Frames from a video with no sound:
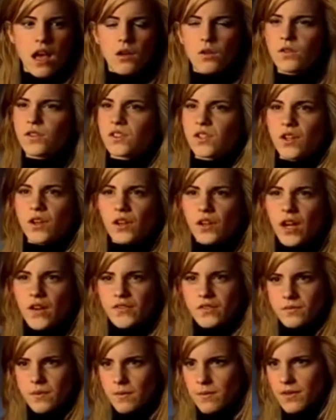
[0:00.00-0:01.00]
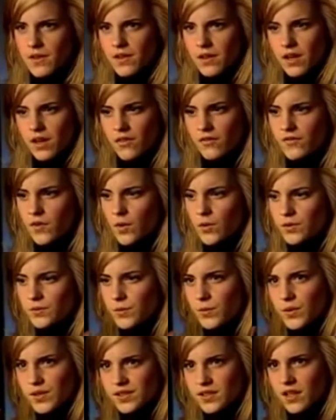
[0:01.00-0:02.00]
and also you have to remember that kind of
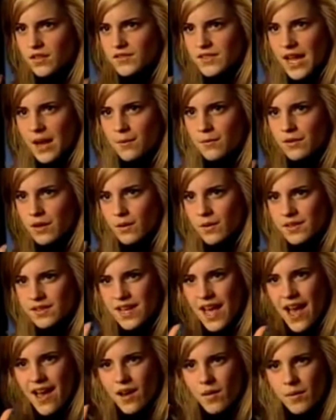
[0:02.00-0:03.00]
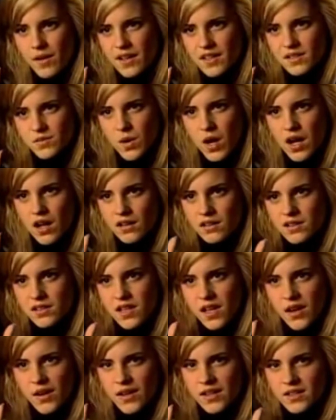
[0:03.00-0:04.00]
Voldemort is kind of tampering with his head a bit as well,
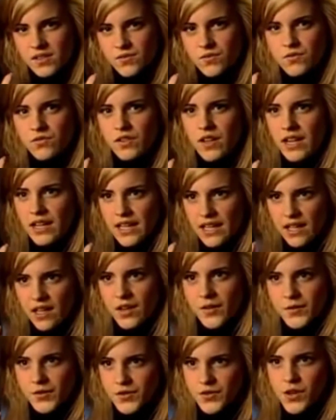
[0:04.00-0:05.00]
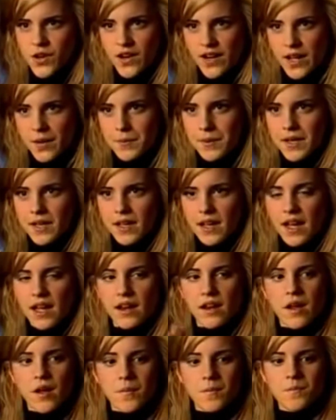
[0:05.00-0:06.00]
so he's really kind of struggling a bit,
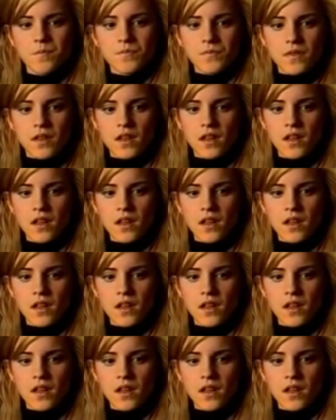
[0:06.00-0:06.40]
and